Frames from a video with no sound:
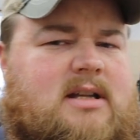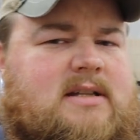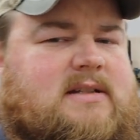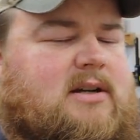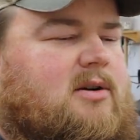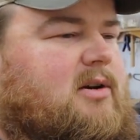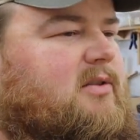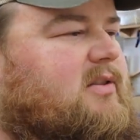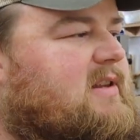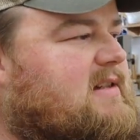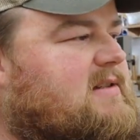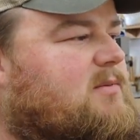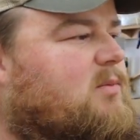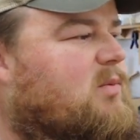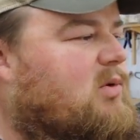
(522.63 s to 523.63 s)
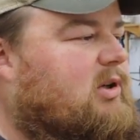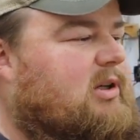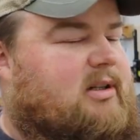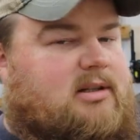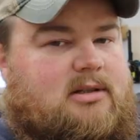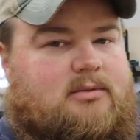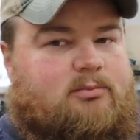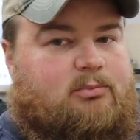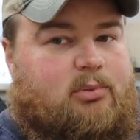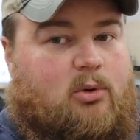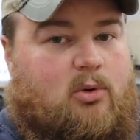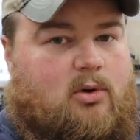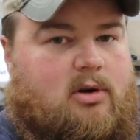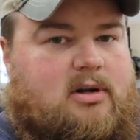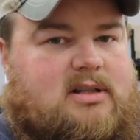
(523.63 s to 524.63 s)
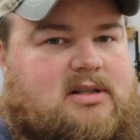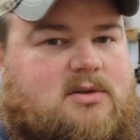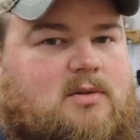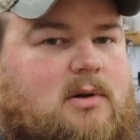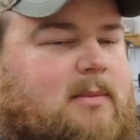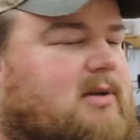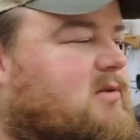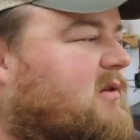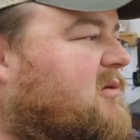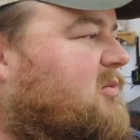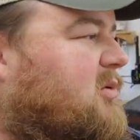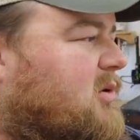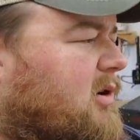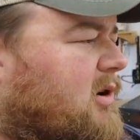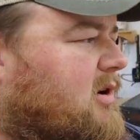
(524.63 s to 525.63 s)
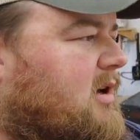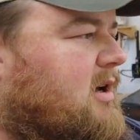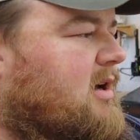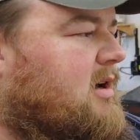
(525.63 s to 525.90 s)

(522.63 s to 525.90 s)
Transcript: So in this one board, it's a 12 by 12 board,